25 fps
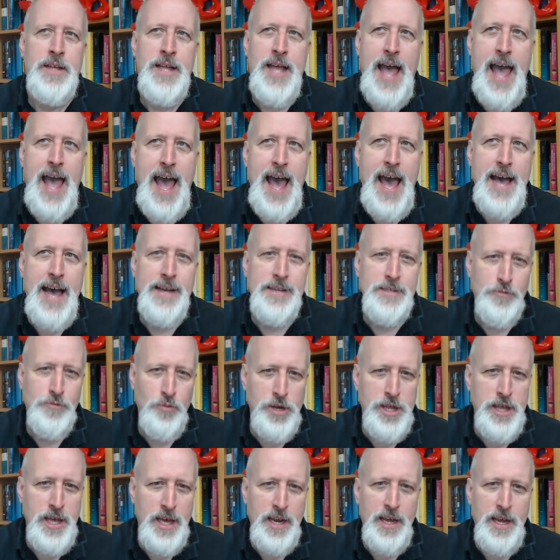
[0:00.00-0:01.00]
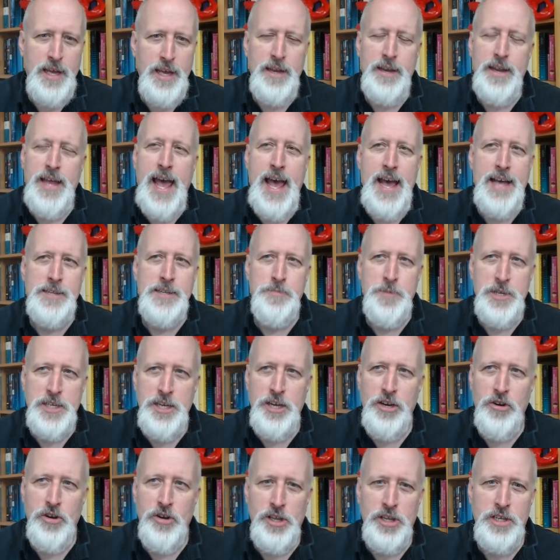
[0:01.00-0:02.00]
has within it, as
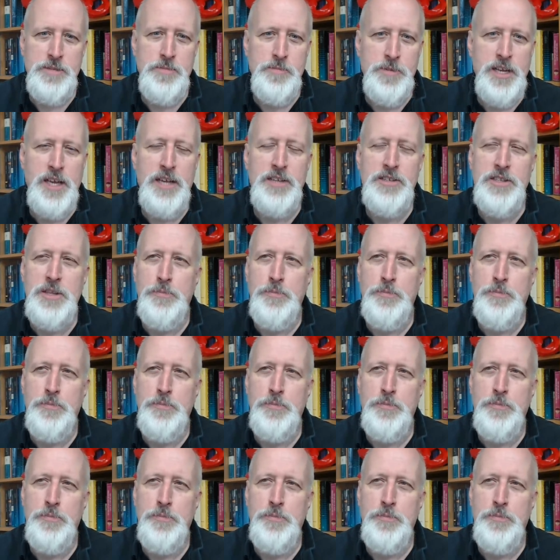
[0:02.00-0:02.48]
materialism does,